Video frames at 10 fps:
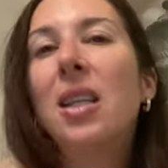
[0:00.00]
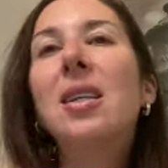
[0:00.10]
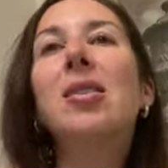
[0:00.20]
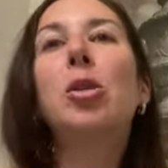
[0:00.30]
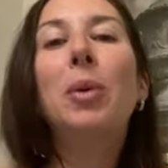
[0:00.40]

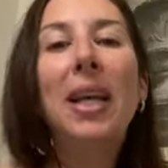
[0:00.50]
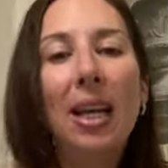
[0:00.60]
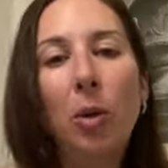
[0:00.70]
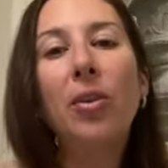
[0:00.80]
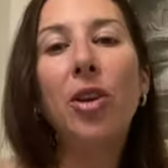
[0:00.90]

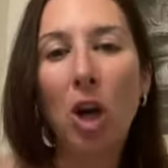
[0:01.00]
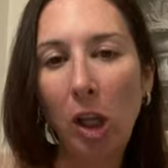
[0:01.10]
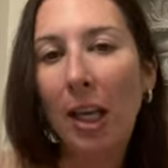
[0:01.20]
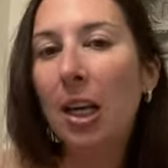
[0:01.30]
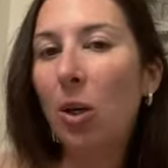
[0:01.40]
spaghetti with
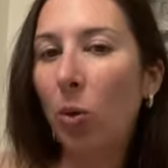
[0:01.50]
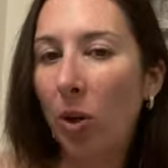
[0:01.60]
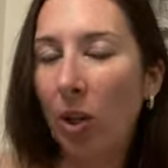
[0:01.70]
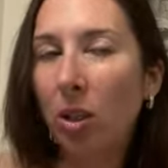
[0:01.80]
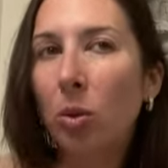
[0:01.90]
garlic and
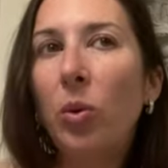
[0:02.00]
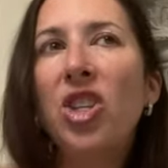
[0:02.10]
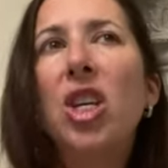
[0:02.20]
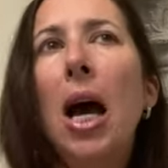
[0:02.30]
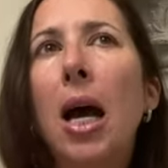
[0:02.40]
oil,
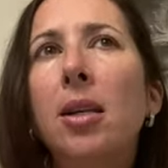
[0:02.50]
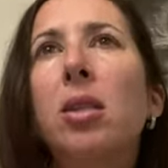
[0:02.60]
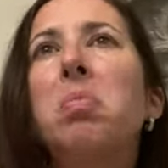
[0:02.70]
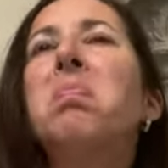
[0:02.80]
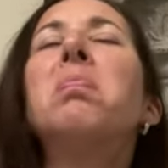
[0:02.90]
which
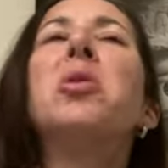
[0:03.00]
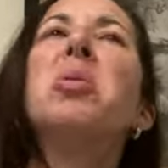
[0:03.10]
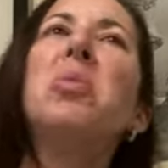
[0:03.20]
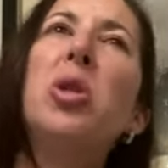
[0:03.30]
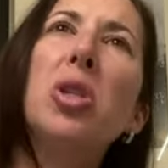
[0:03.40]
has
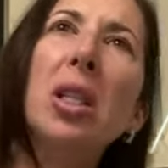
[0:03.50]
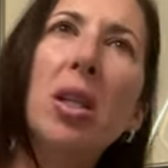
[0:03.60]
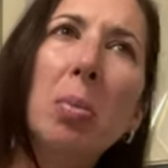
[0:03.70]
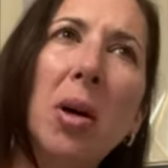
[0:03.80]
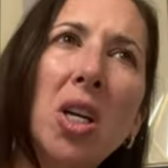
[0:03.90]
use a
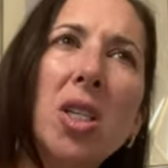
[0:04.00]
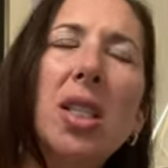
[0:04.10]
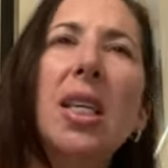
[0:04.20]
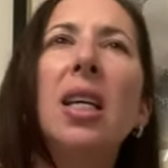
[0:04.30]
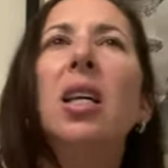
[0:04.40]
little
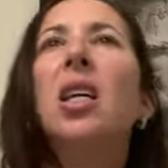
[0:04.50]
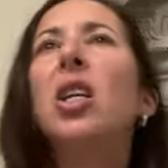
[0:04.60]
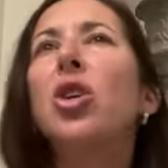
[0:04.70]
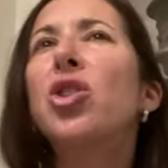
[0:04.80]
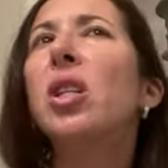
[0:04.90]
parsley,
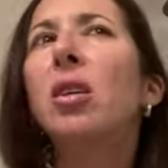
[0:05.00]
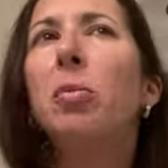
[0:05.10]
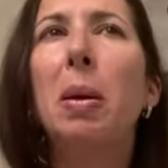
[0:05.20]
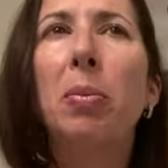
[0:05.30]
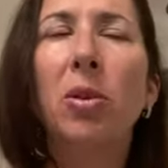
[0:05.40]
use a little
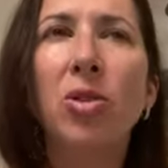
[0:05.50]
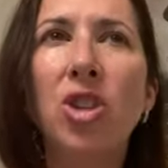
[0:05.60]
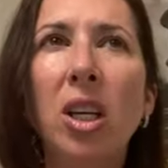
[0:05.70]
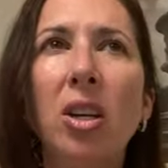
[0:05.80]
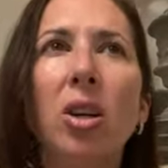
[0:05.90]

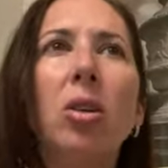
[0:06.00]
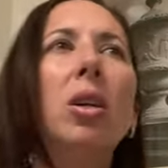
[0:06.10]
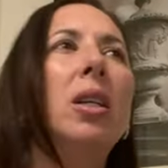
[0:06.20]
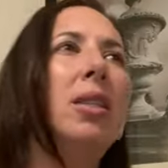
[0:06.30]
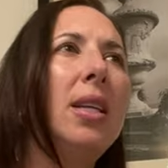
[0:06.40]
pepperoncino,
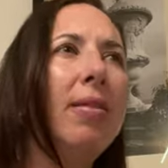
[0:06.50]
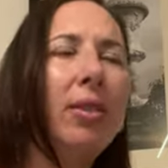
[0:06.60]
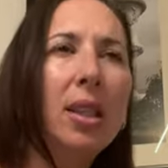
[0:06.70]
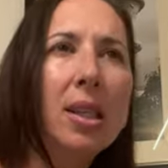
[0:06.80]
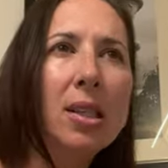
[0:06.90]

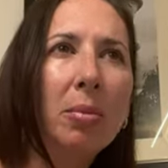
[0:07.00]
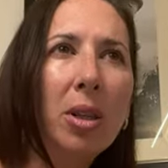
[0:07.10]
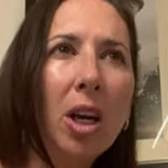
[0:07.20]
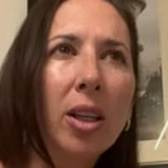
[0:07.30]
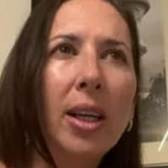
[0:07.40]
definitely some
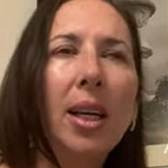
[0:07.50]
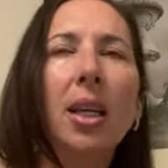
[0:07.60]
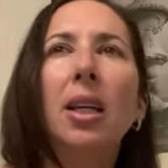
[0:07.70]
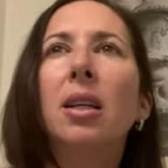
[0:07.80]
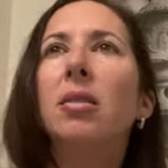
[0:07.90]
garlic,
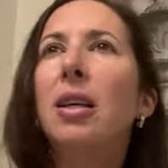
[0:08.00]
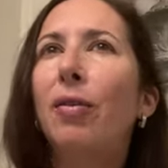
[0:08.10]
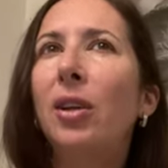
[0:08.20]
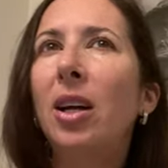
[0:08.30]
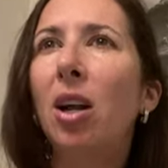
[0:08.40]

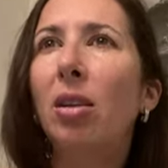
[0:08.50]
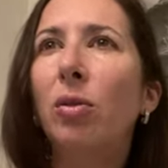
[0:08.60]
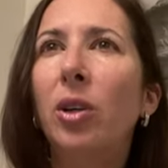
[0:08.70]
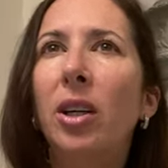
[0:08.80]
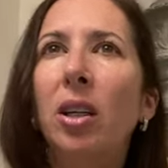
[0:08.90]
definitely olive
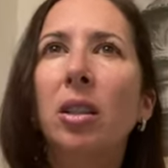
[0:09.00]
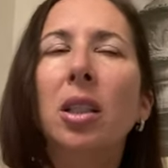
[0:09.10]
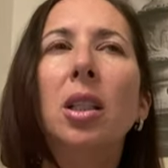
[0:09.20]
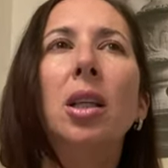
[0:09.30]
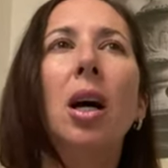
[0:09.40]
oil,
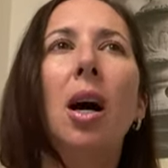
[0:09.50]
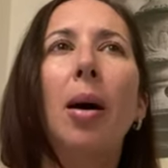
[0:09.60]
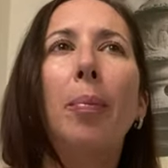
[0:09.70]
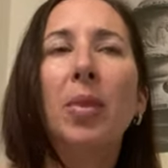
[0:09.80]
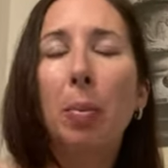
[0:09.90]

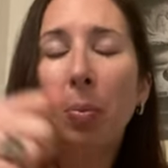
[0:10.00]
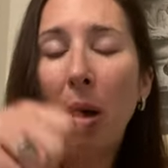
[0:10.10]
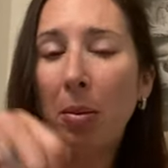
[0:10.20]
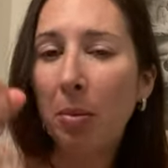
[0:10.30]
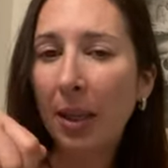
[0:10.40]
um,
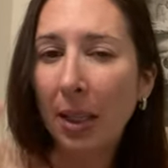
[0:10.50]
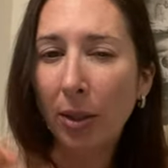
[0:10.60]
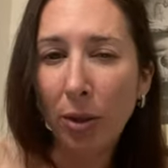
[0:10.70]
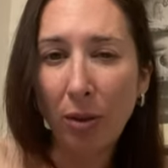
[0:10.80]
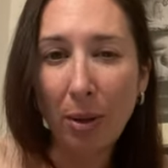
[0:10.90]
probably a
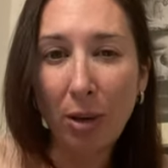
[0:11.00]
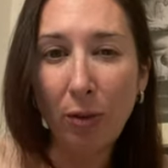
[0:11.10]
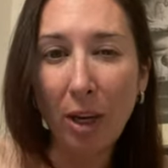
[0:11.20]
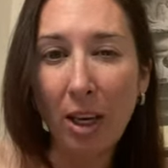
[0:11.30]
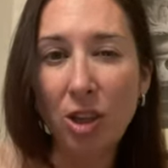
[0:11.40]
little bit of
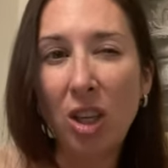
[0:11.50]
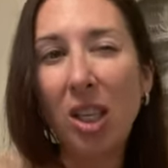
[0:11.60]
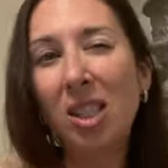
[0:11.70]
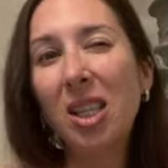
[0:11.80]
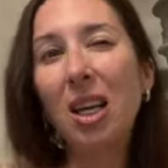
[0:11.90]
grated
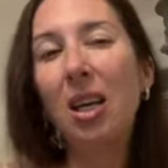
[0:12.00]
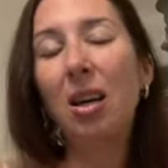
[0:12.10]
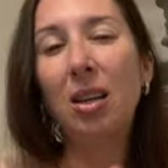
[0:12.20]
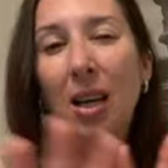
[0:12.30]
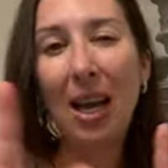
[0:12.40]
cheese,
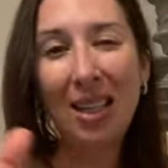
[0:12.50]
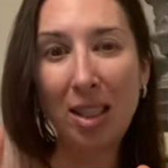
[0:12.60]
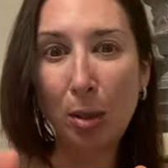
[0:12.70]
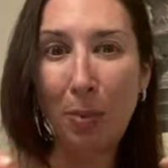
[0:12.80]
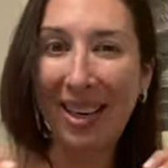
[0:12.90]
and
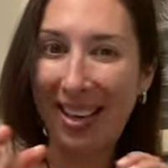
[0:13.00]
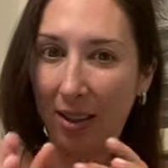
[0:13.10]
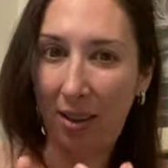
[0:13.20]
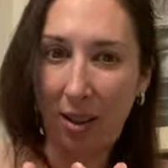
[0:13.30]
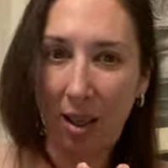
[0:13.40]

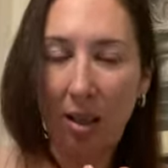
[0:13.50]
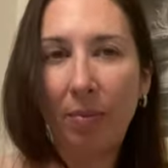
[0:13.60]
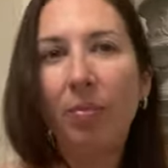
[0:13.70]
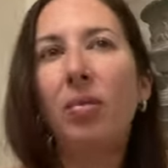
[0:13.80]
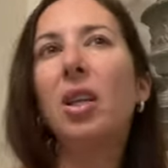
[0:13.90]

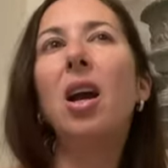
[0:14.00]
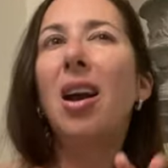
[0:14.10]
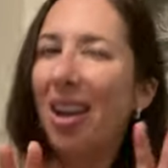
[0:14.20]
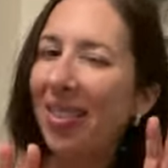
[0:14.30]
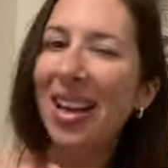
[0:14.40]
spaghetti.
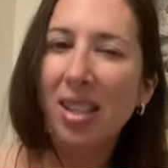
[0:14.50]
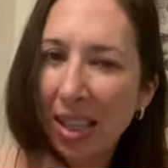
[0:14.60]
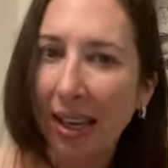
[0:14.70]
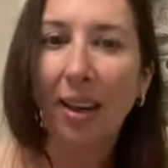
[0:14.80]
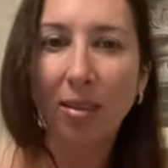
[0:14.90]
And that's
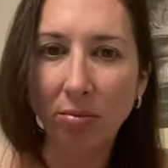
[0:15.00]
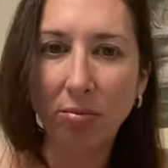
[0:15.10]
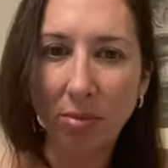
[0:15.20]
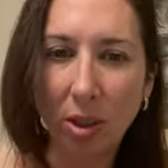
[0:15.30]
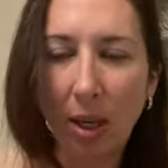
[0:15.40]
it,
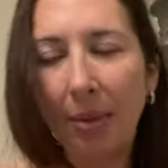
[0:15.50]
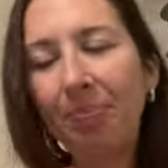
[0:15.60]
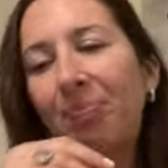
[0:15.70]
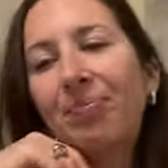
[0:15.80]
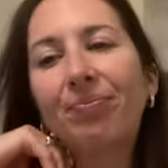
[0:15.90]
okay?